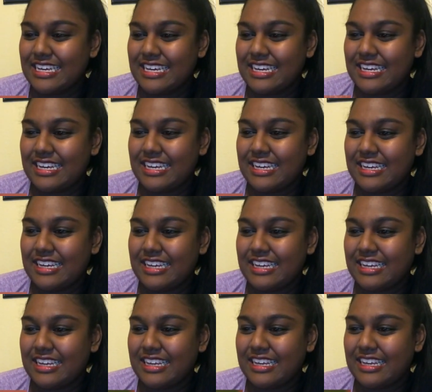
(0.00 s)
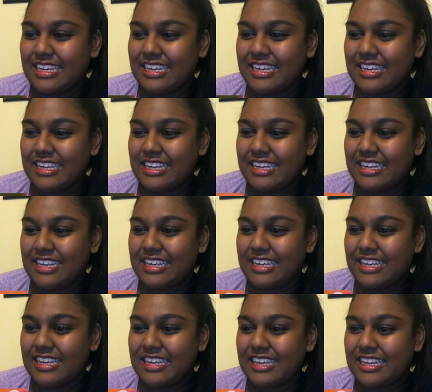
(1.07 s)

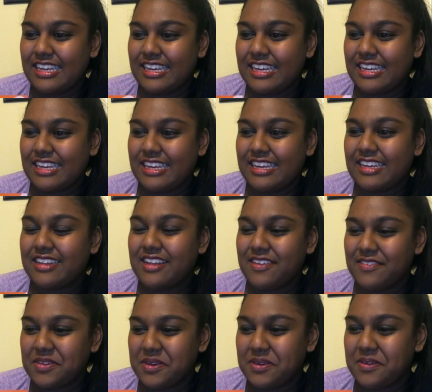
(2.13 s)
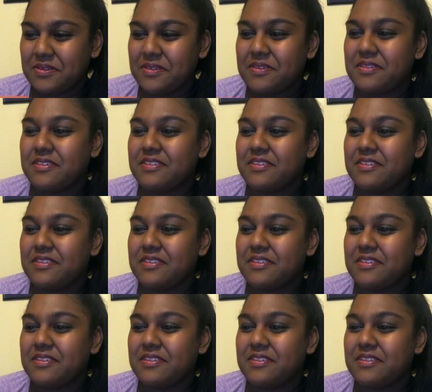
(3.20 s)
(no one is talking)